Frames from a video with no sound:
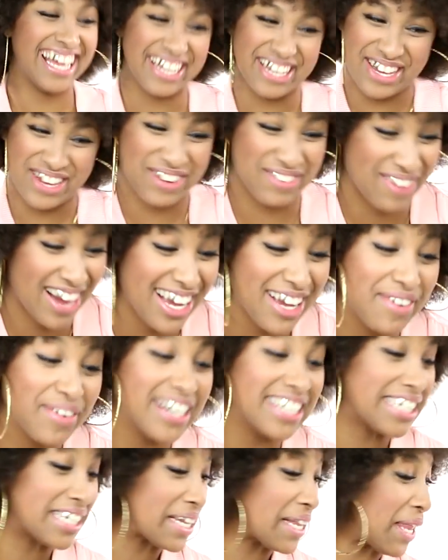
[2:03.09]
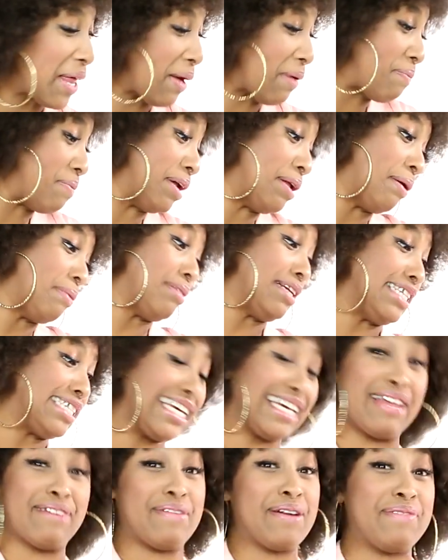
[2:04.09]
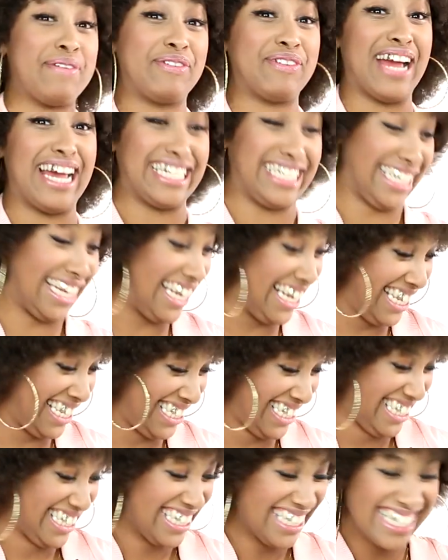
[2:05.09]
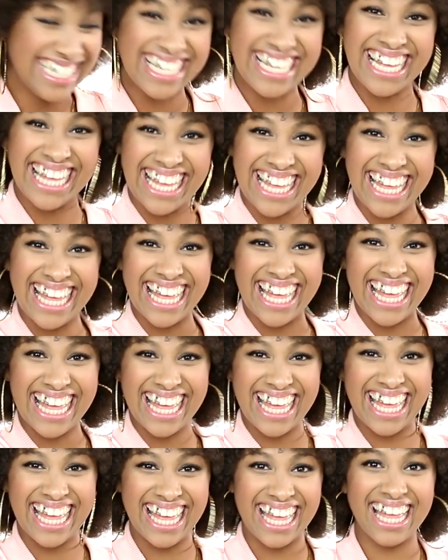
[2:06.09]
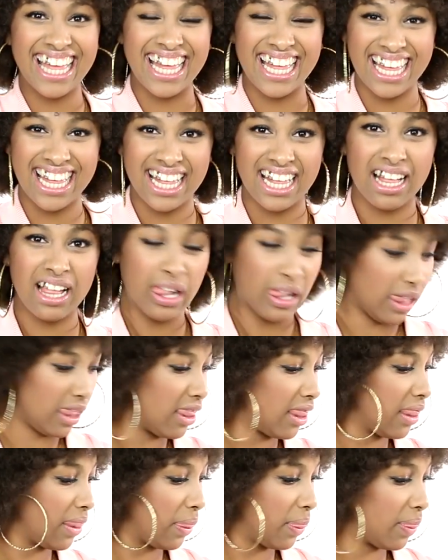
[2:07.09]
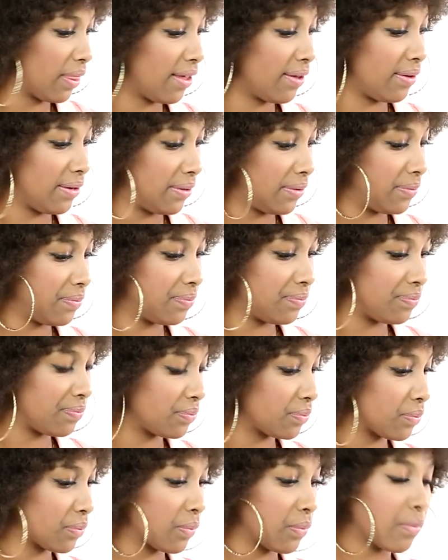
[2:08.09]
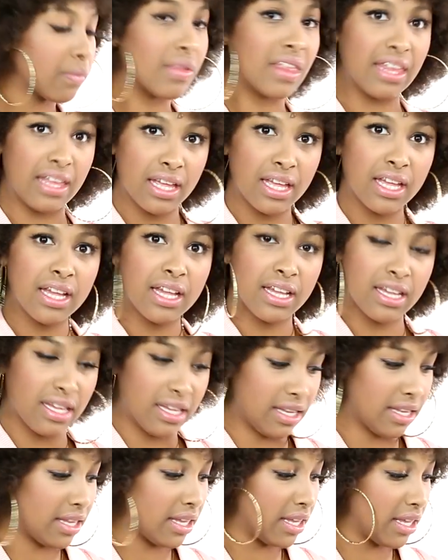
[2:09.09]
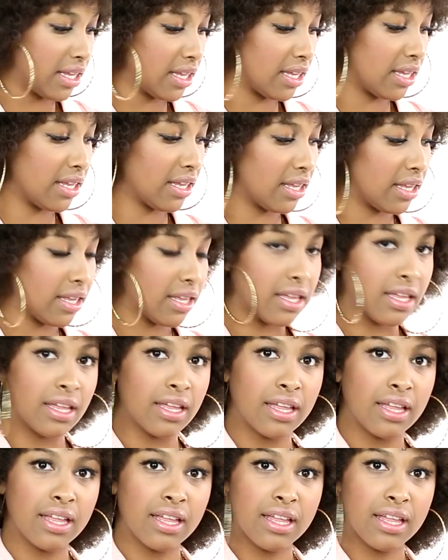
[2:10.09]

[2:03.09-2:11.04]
you might can wear it to the club. But now, now I've seen, I've seen, I've seen women. You know, this these sandals are for women, but I've actually seen Travis Scott